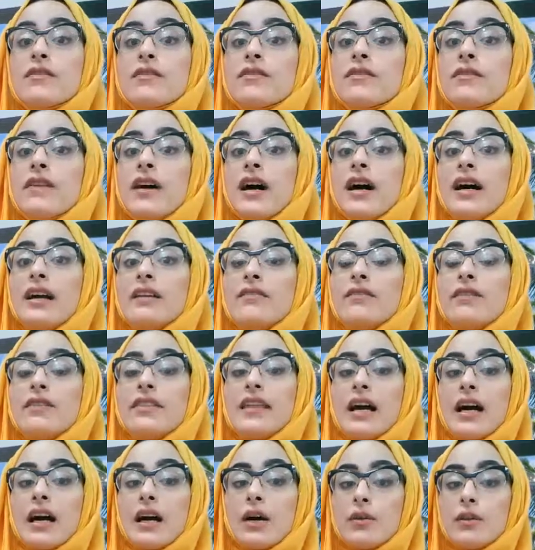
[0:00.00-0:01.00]

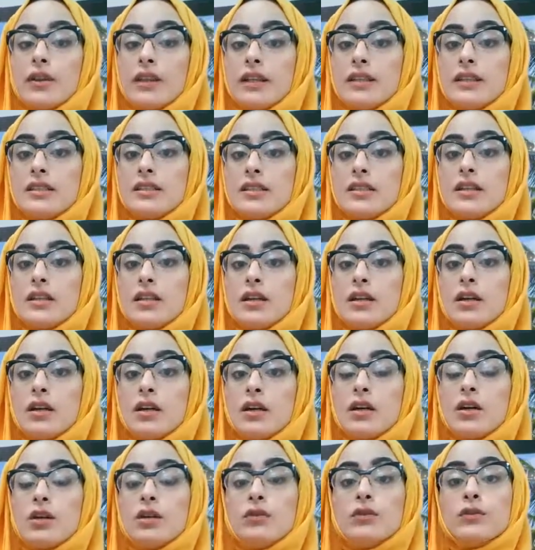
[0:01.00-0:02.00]

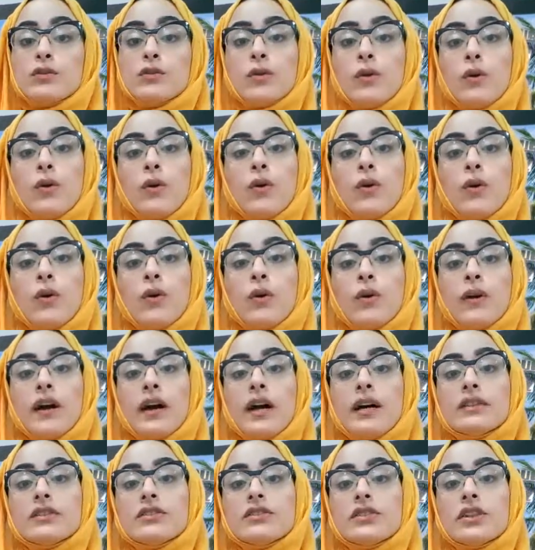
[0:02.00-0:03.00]

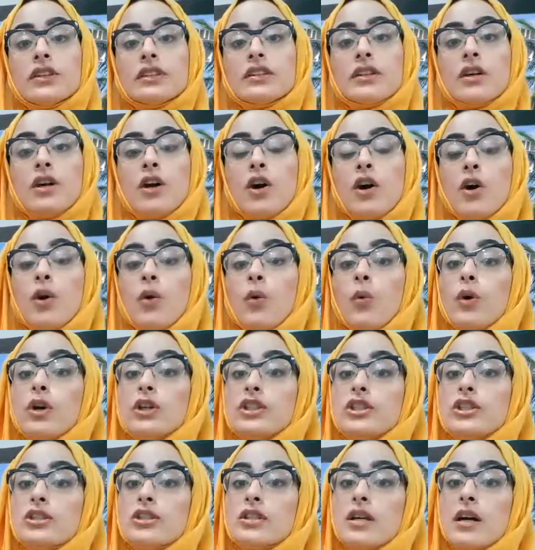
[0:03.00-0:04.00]
5,400. What
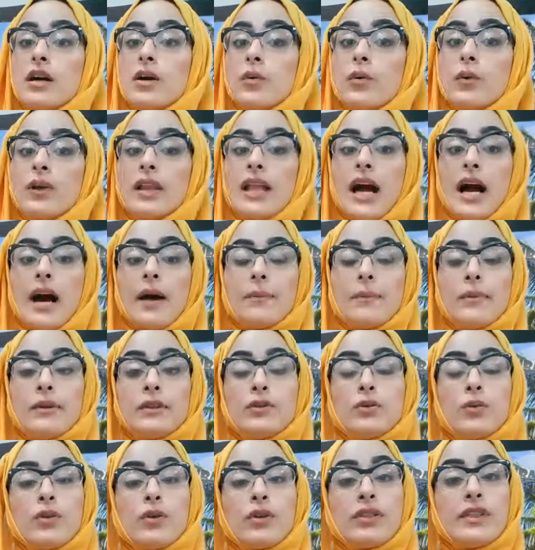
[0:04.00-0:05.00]
will
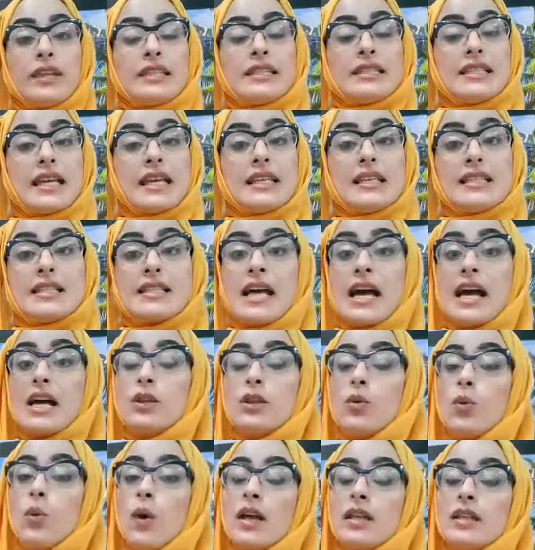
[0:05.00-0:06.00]
happen with the tens
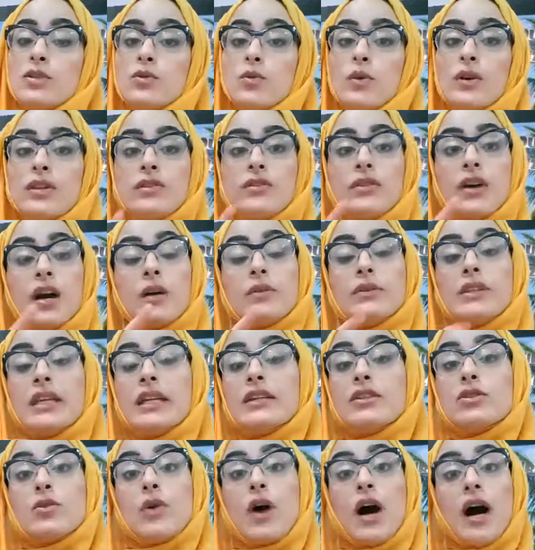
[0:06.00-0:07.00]
and ones when
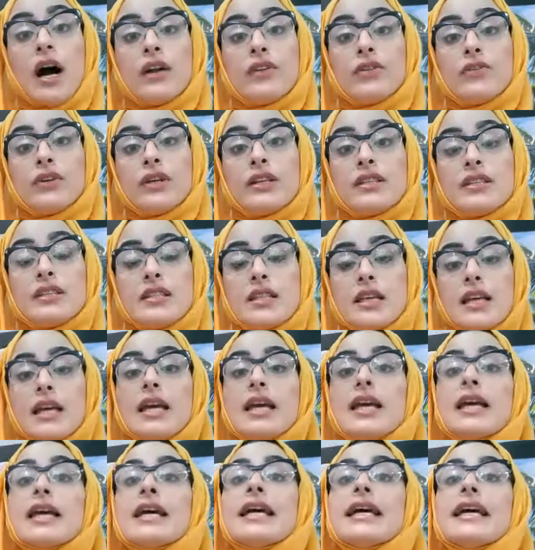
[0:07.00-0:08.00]
rounding to hundreds?
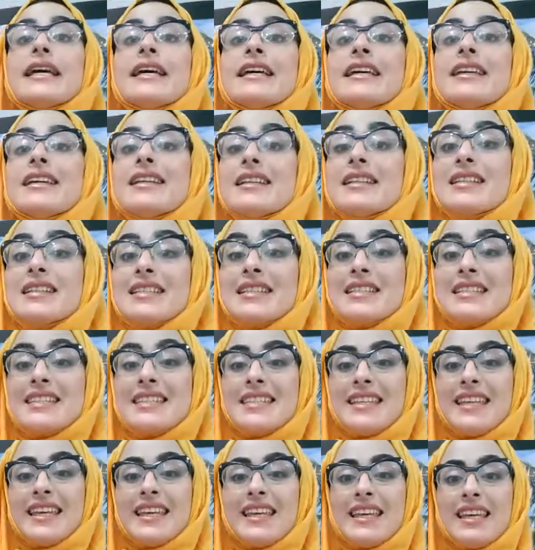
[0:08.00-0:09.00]

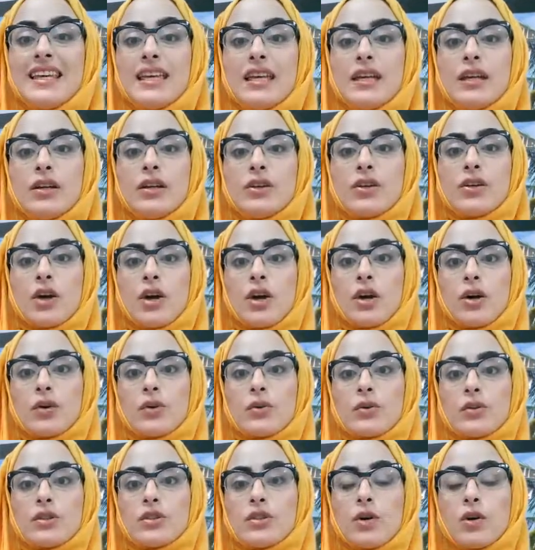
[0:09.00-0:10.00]
0.
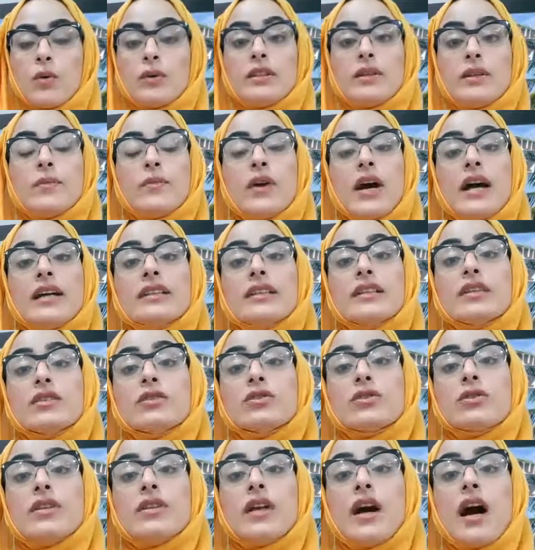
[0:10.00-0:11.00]
So when I'm rounding
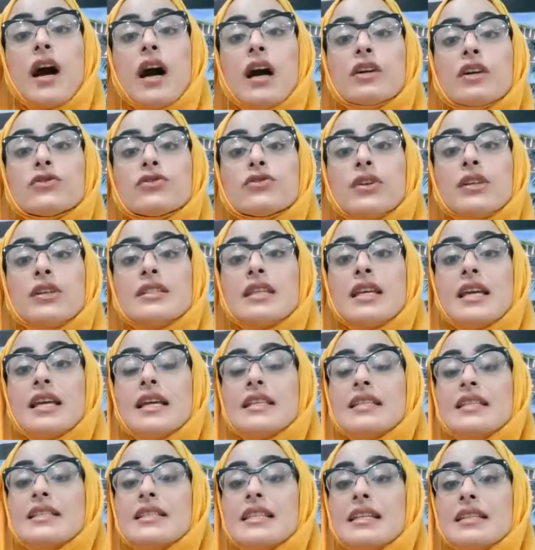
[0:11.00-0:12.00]
to the hundreds,
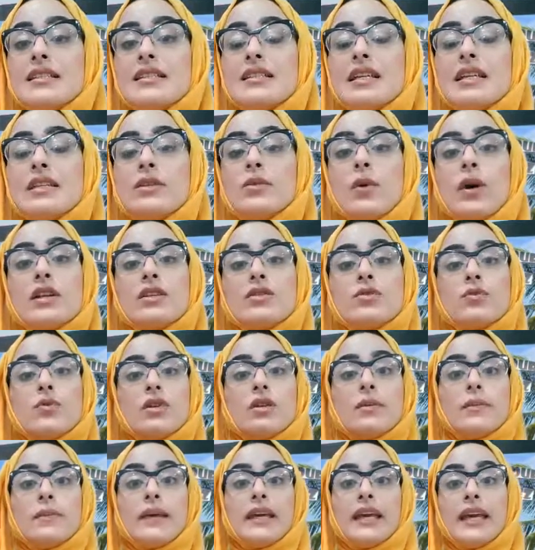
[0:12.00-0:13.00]
tens and ones
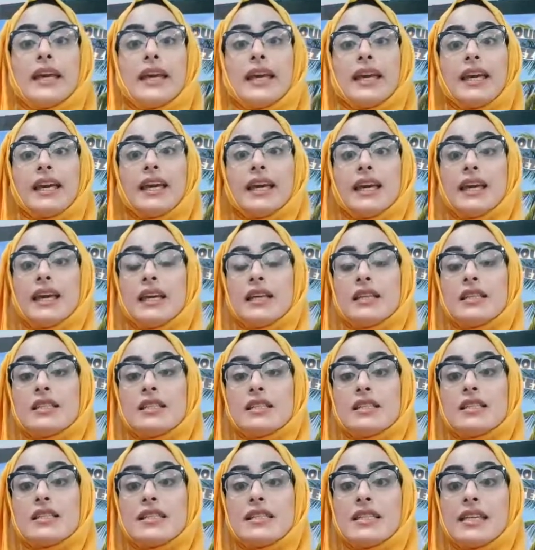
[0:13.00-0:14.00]
will be
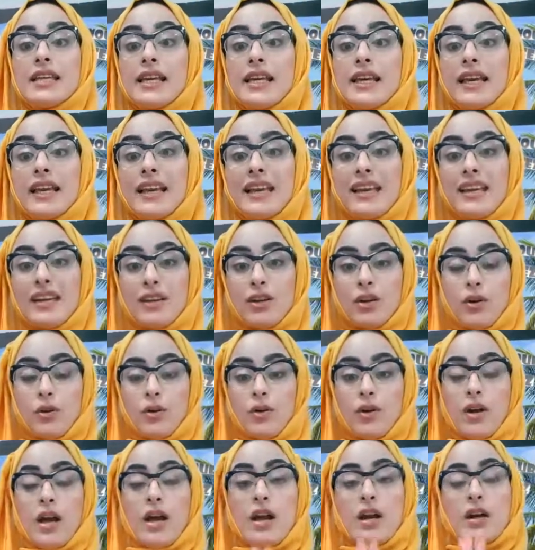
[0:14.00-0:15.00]
0.
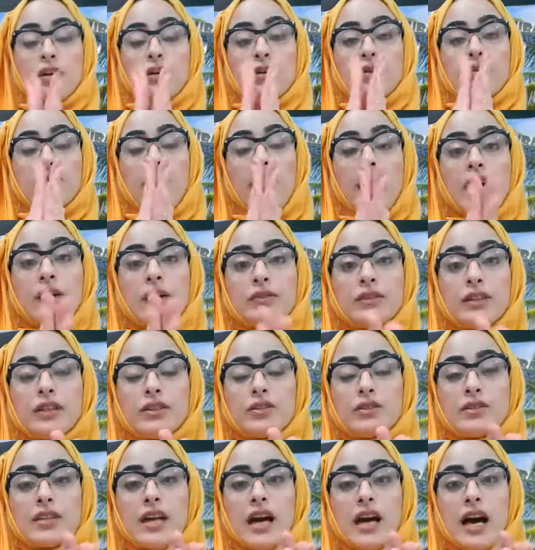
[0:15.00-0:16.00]
Rounding
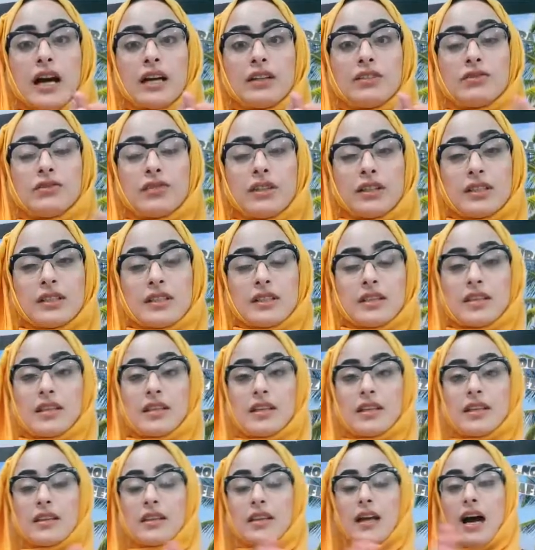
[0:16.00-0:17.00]
to the hundreds,
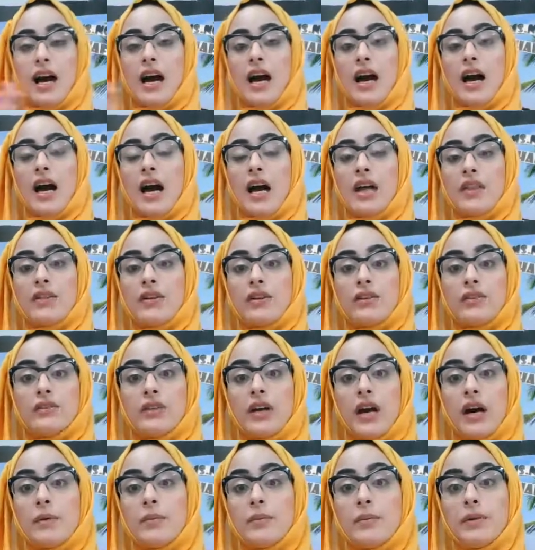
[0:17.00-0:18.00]
the other
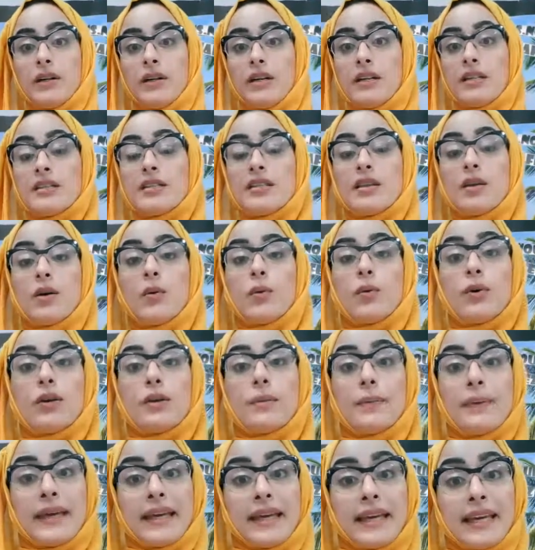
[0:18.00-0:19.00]
numbers will
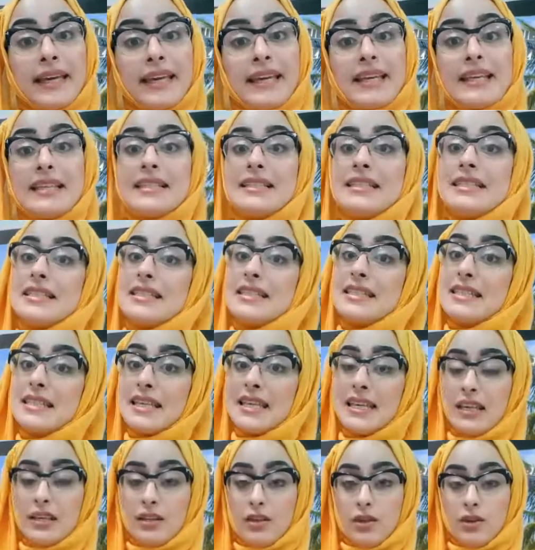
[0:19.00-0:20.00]
be
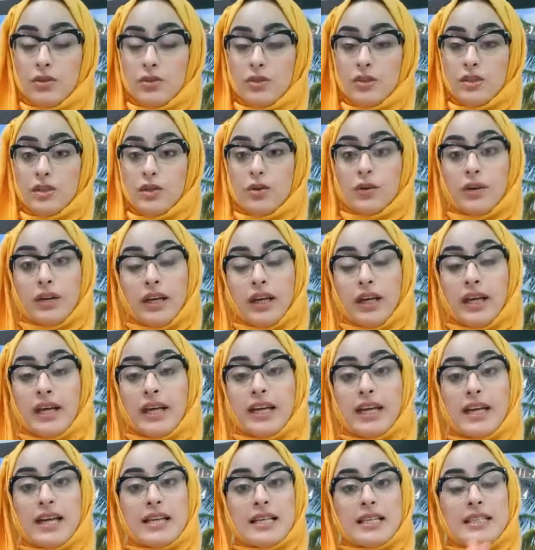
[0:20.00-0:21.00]
zeros. Okay?
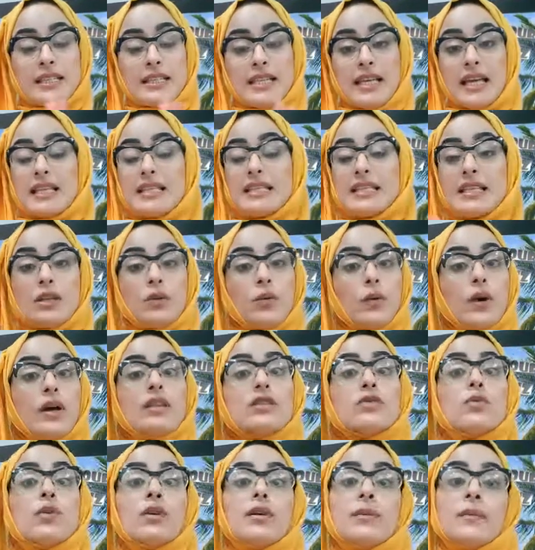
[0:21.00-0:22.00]
Tens and
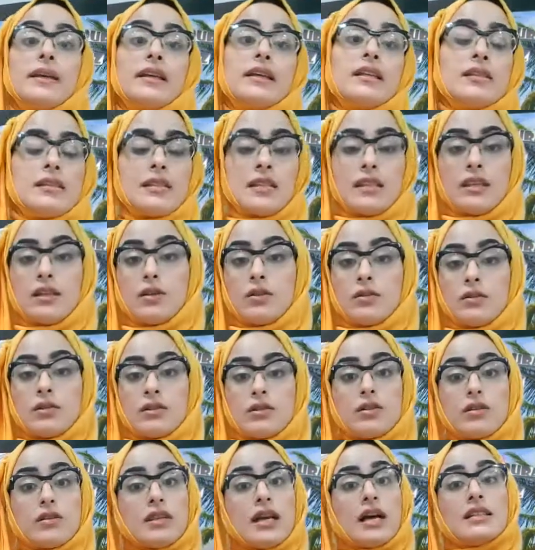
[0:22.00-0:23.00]
ones will be 0.
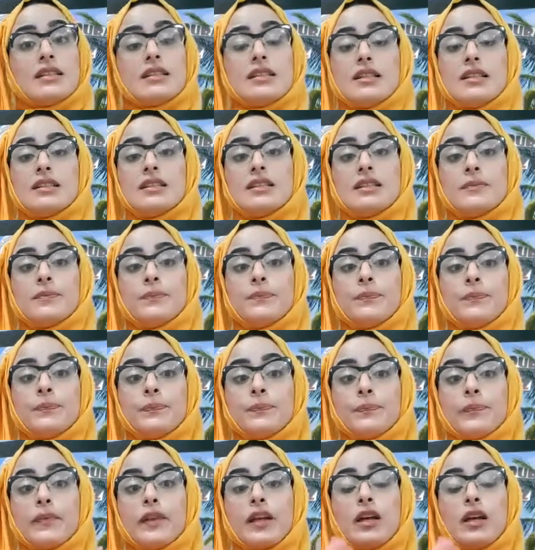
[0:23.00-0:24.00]
So that's it.
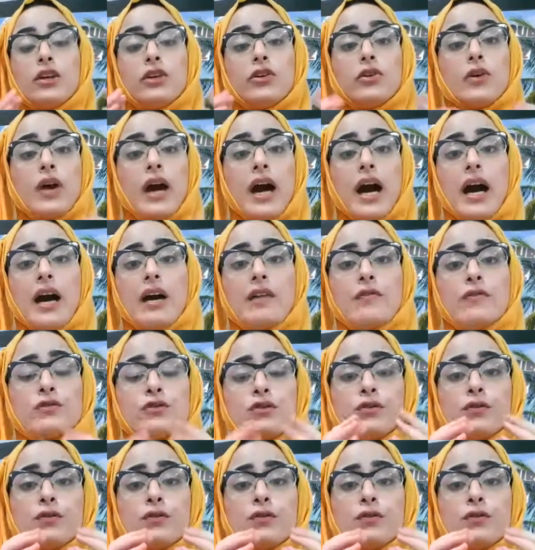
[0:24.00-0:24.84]
You have to